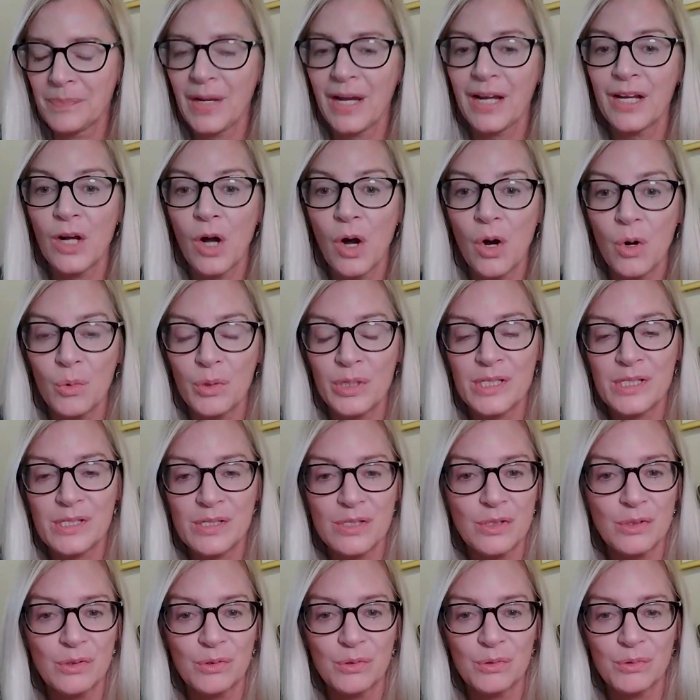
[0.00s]
I
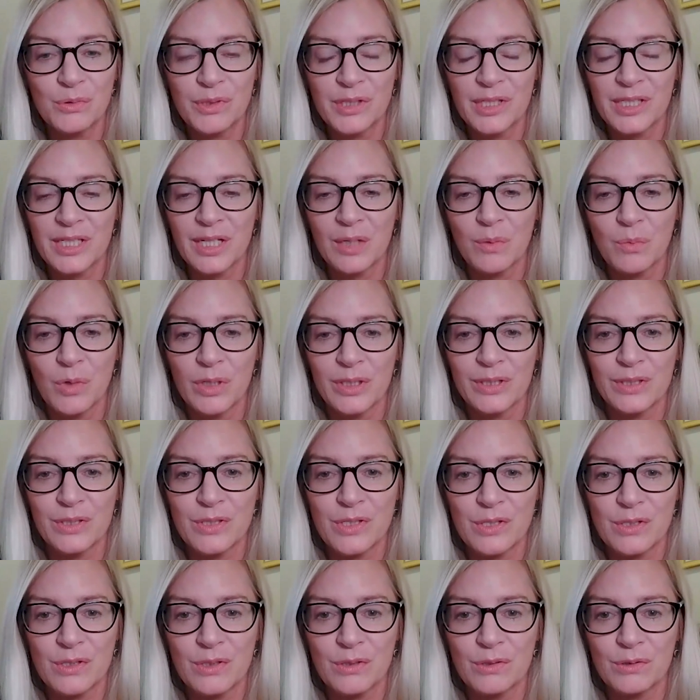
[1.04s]
always knew that I wanted
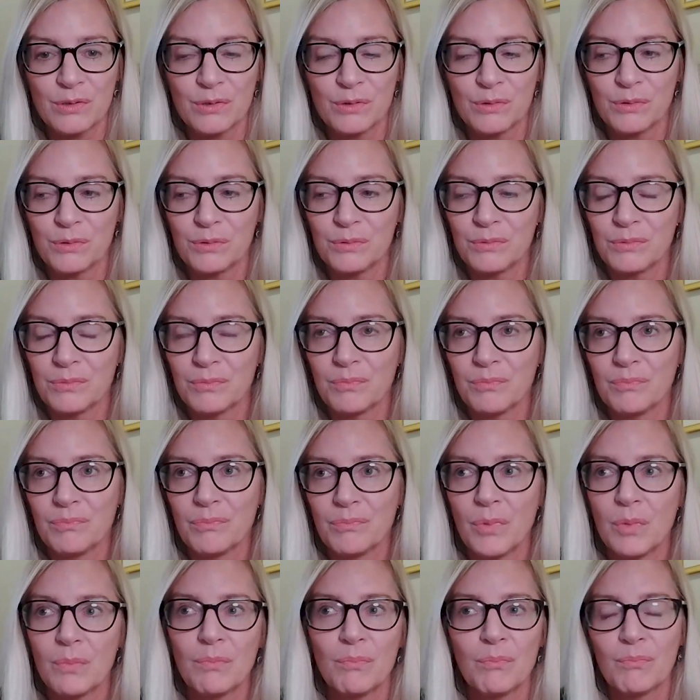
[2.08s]
to do
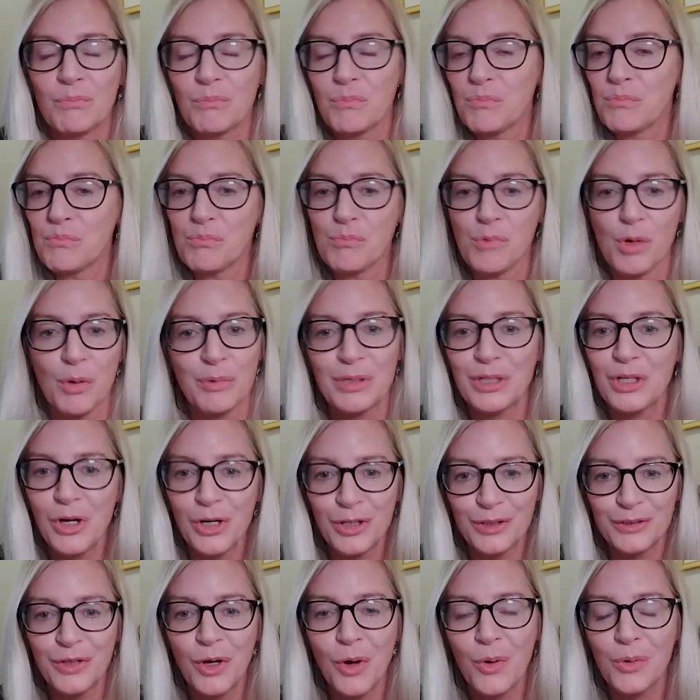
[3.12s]
what we
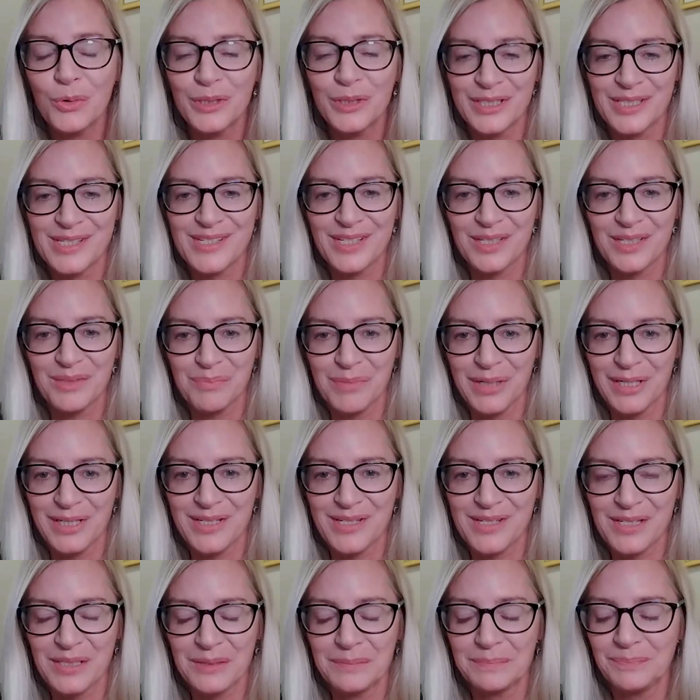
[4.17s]
called holistic
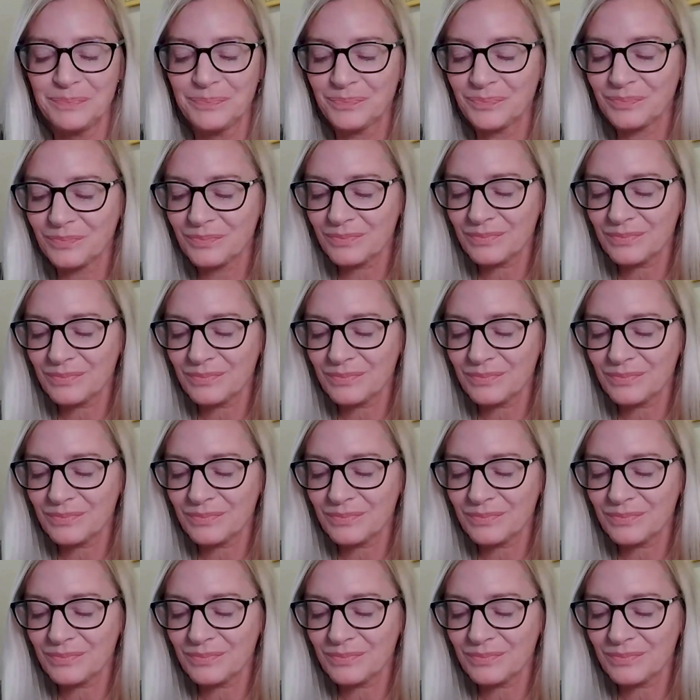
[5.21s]
medicine.